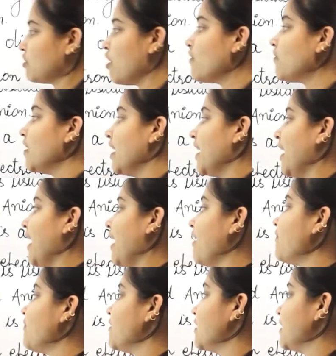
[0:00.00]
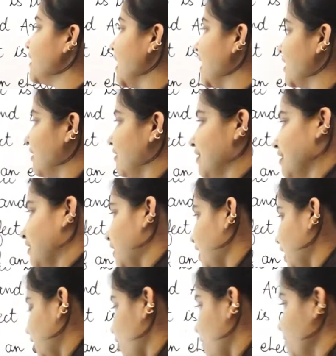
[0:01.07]
of F centers.
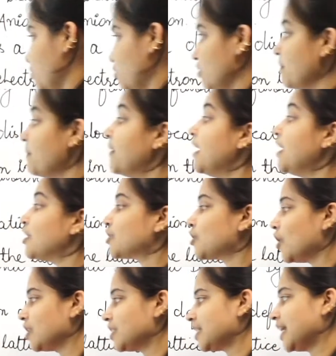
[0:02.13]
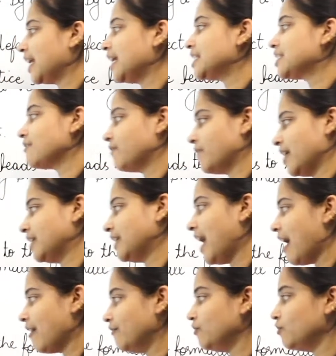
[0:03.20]
Correct option. Schottky defect
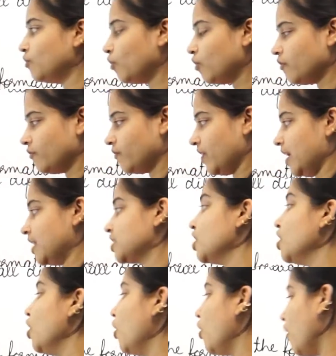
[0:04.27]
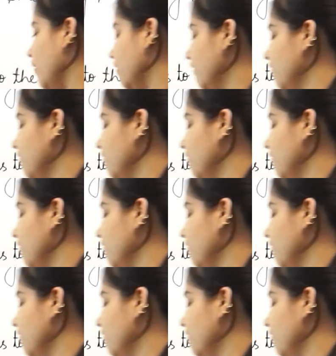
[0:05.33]
have no effect on